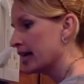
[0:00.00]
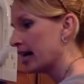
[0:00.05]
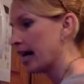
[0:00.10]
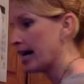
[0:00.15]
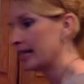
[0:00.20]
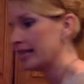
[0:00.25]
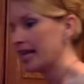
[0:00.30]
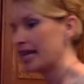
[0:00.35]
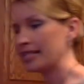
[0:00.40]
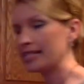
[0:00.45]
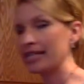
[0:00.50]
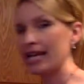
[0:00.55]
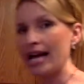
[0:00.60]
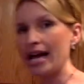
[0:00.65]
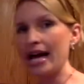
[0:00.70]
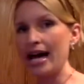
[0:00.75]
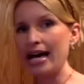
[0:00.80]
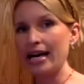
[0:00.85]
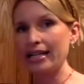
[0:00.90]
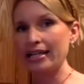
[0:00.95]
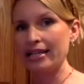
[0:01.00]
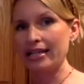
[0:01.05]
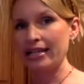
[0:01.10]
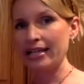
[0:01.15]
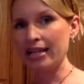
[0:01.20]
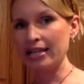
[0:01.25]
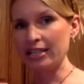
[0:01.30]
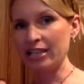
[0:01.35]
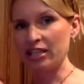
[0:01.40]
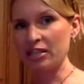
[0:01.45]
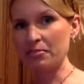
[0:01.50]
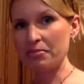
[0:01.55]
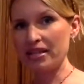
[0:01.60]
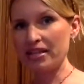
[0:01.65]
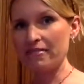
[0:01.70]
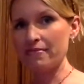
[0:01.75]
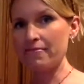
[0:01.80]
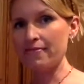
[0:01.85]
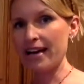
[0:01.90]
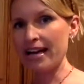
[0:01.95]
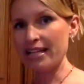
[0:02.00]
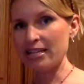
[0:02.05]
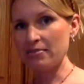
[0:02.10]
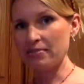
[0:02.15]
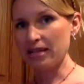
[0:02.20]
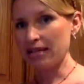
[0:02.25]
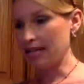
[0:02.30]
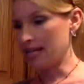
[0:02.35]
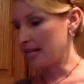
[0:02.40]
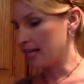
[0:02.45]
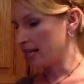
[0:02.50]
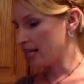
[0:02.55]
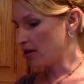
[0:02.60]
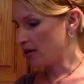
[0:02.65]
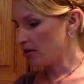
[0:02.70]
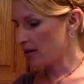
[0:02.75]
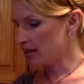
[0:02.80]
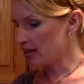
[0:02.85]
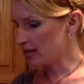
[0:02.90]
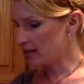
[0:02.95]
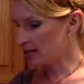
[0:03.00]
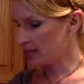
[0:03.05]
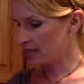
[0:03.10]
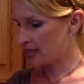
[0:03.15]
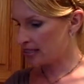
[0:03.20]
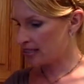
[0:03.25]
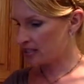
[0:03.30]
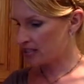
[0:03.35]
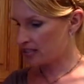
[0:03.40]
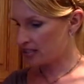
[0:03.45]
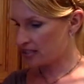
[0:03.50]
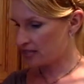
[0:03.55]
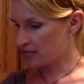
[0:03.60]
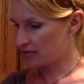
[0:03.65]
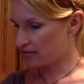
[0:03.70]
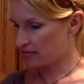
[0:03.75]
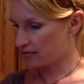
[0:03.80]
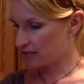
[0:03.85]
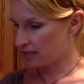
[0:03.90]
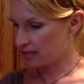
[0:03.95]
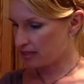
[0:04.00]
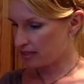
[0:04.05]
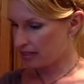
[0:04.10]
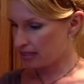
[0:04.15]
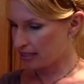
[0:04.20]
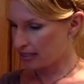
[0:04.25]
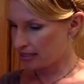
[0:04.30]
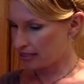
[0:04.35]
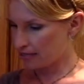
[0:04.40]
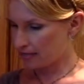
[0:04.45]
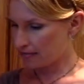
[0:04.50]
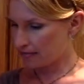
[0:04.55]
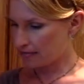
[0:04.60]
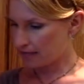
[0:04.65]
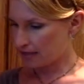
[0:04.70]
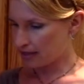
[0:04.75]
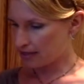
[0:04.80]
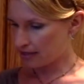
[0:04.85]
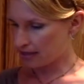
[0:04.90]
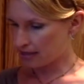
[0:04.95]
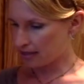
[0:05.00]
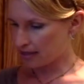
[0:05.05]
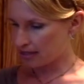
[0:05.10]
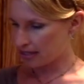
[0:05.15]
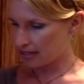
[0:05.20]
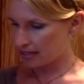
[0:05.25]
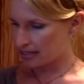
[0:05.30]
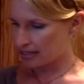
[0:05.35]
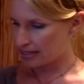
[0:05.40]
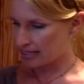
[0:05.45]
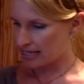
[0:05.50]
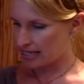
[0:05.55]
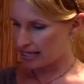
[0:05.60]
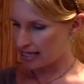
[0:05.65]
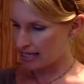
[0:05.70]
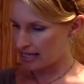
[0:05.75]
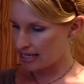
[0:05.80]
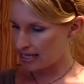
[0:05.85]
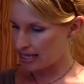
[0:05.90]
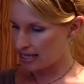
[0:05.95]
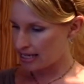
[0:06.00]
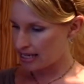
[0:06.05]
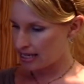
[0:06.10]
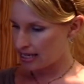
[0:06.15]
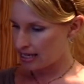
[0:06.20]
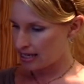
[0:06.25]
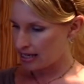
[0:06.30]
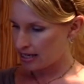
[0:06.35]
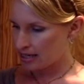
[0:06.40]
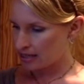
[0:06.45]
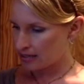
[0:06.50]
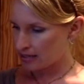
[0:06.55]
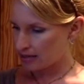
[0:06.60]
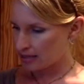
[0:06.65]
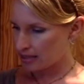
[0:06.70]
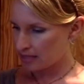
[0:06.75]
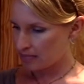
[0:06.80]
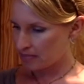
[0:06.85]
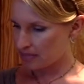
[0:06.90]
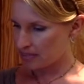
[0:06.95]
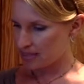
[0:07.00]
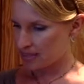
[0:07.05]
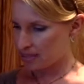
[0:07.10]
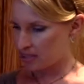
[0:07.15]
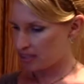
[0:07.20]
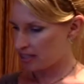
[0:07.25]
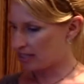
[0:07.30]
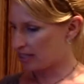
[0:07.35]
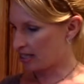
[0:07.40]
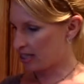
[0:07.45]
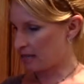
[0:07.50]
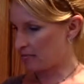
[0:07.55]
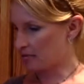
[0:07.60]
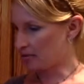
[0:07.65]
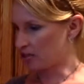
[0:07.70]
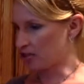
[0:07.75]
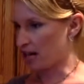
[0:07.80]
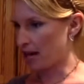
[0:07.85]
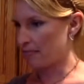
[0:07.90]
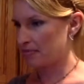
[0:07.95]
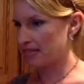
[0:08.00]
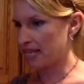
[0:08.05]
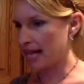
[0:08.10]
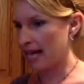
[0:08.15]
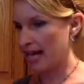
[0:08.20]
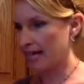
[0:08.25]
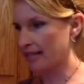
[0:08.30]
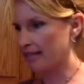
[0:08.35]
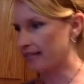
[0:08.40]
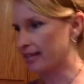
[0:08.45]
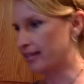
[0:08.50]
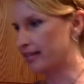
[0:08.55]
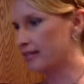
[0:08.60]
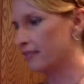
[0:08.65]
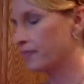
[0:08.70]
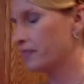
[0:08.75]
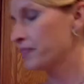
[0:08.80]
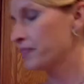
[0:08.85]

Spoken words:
I like to add a little bit of vitamin E oil. It's just really good for your skin, your lips. Just a couple drops I added there.